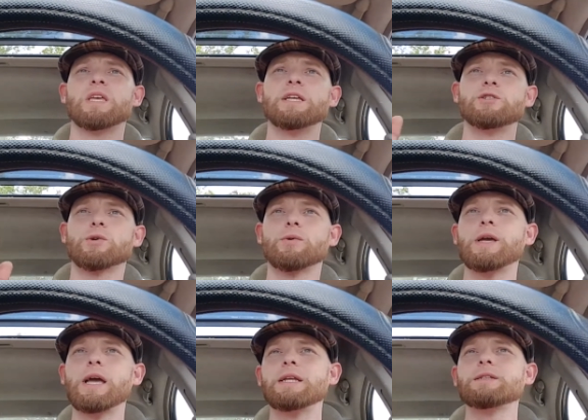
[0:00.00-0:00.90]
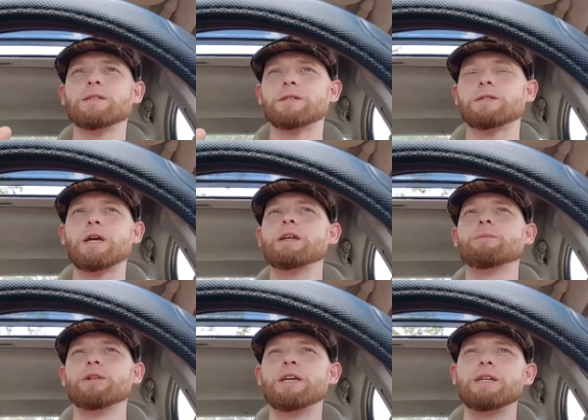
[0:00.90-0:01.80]
into creating
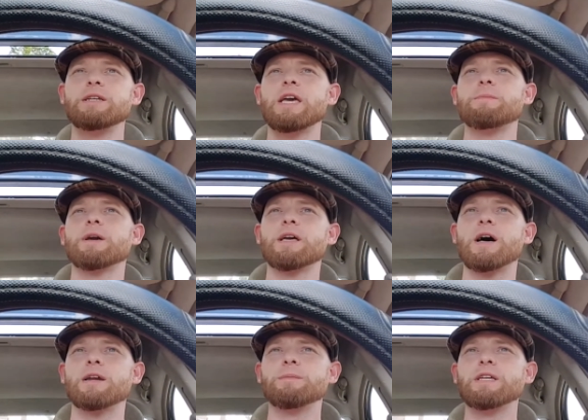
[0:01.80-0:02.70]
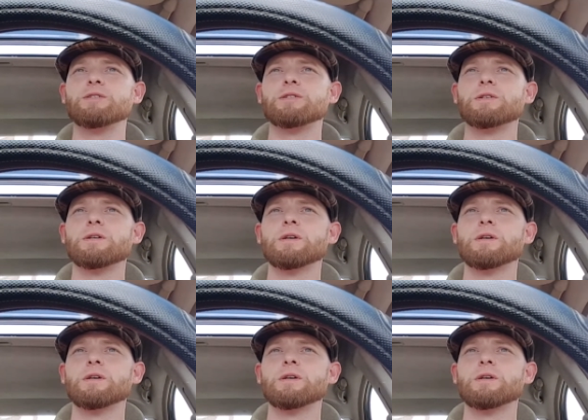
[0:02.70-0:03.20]
sustainable in-game economies?